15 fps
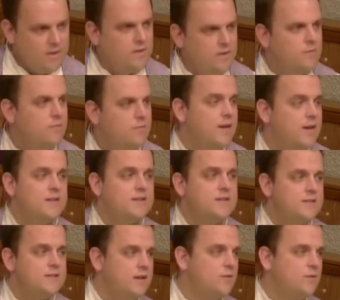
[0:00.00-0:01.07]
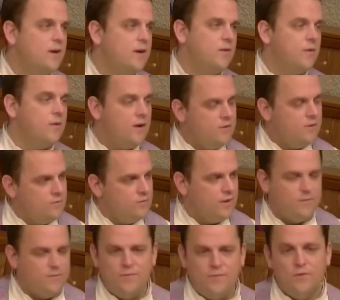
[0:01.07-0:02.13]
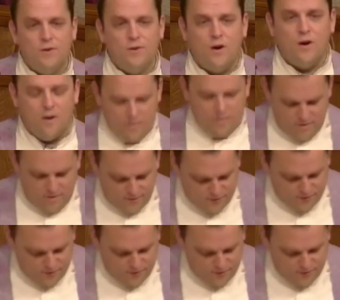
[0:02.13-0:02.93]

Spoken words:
My guess is that no matter where you live, if you look hard enough,